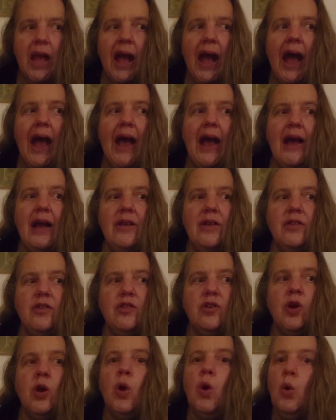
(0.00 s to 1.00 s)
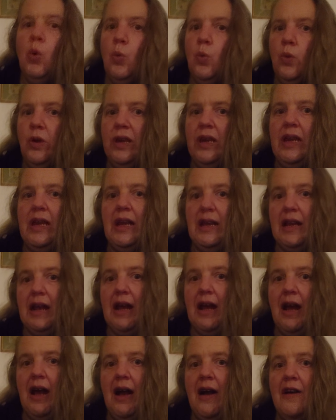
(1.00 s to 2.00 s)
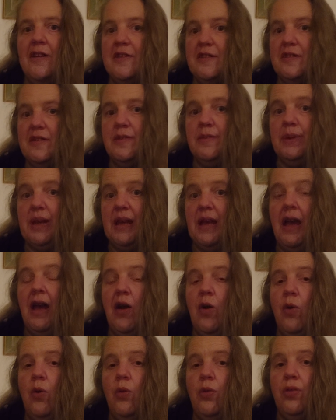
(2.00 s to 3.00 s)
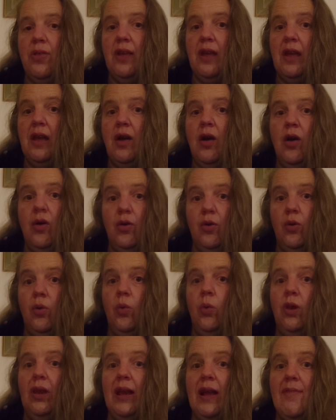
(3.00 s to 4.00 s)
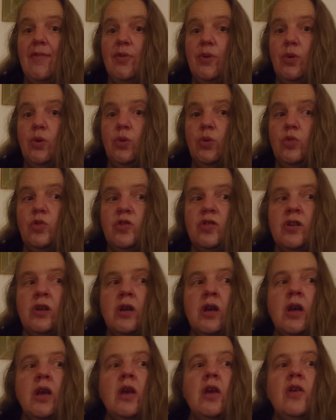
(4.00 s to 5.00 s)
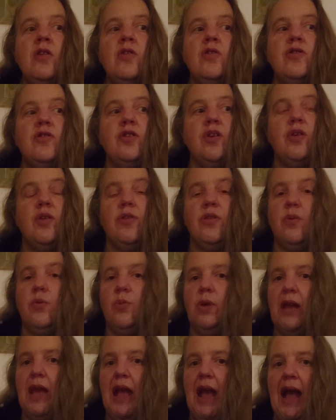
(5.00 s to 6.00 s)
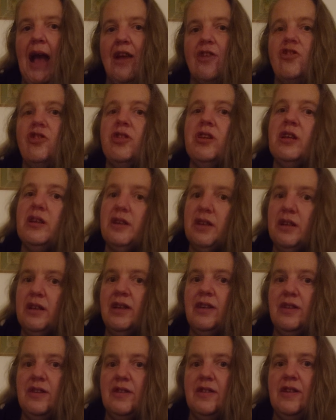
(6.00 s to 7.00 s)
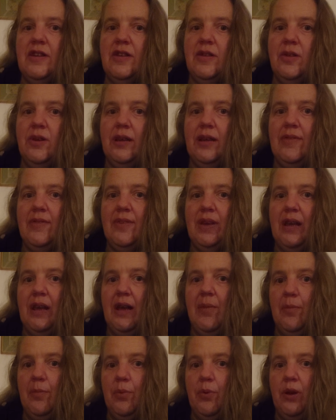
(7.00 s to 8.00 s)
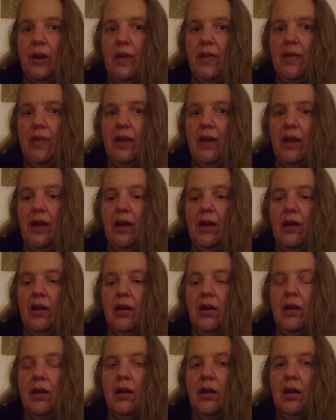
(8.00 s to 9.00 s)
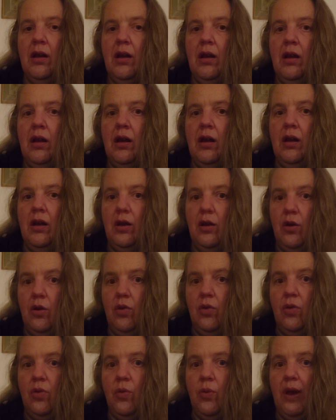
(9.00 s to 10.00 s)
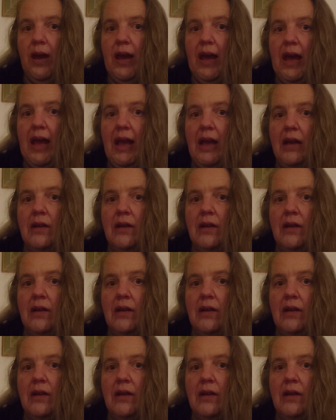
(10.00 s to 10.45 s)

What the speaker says: And we need our hearts to be healthy on all levels so that we actually can continue living and breathing along the way.